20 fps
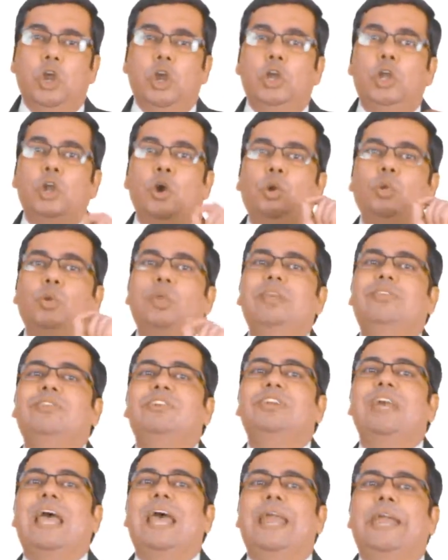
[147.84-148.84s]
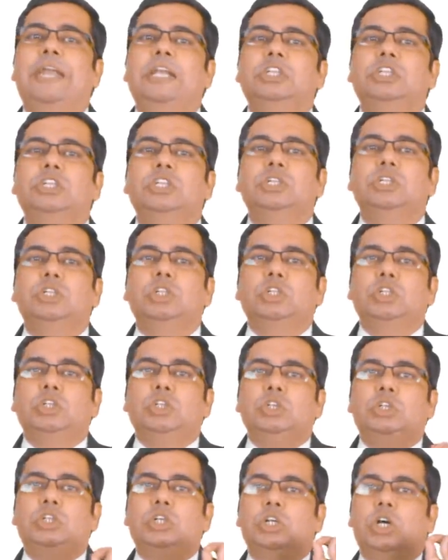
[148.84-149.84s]
Due to this challenge,
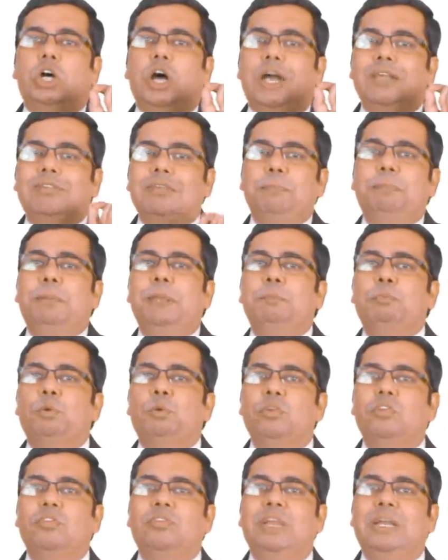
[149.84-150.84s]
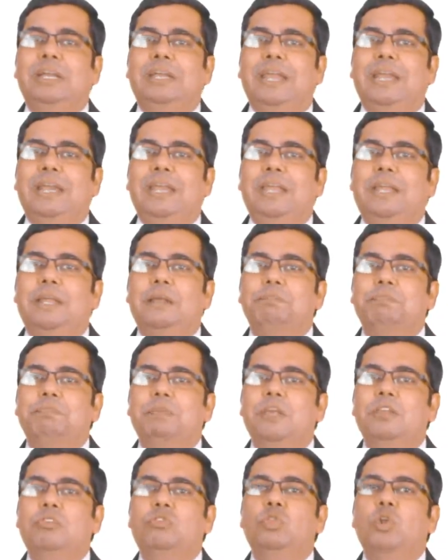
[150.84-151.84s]
the aseptic processing technique
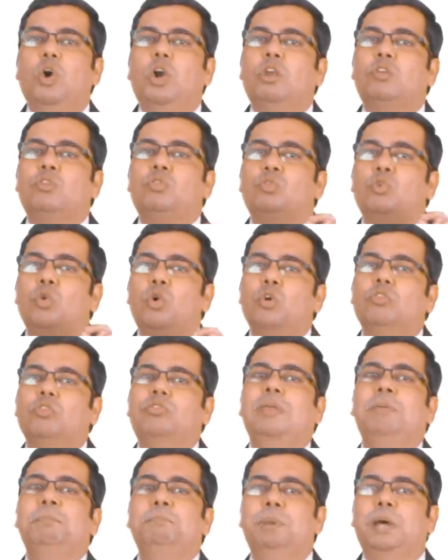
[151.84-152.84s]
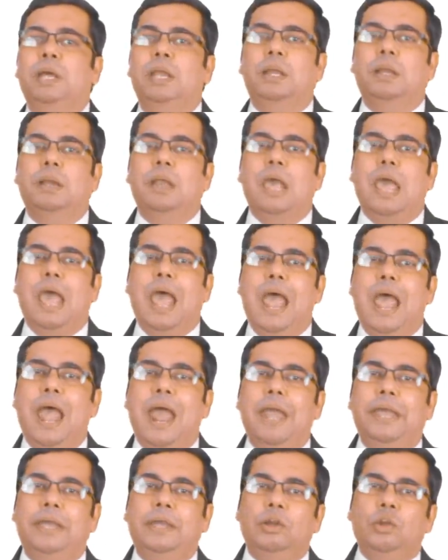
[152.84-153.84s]
is not so simple
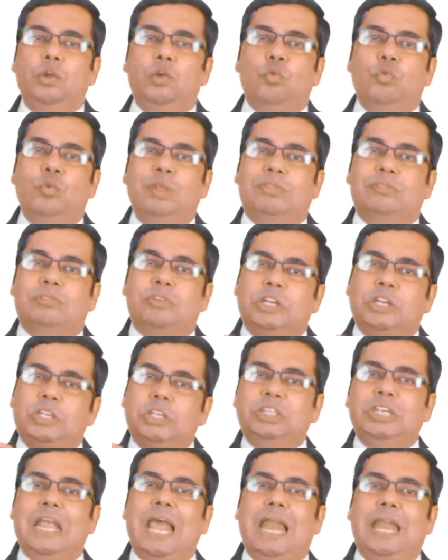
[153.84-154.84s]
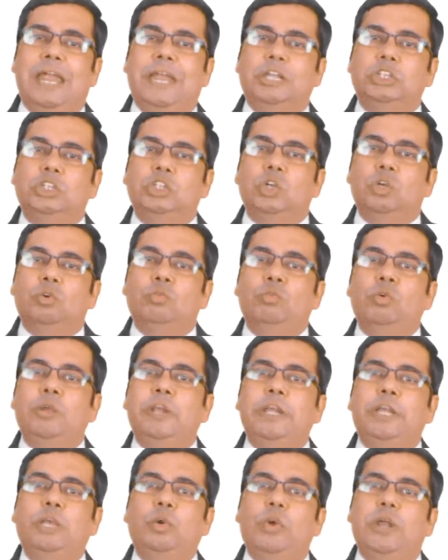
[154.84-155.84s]
and with such a challenge, we
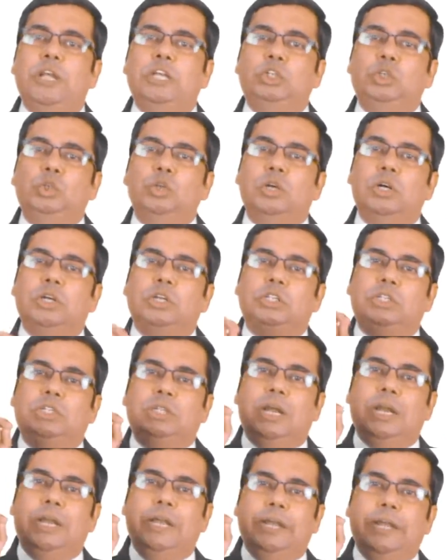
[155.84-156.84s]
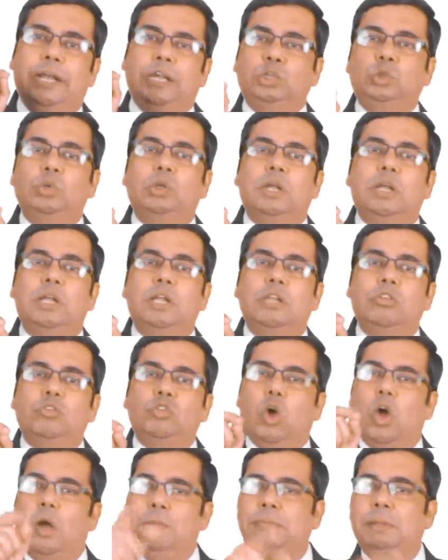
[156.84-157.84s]
need to ensure sterility assurance
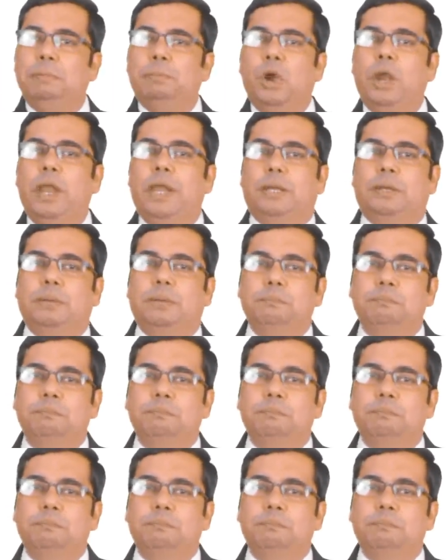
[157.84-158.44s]
of the product.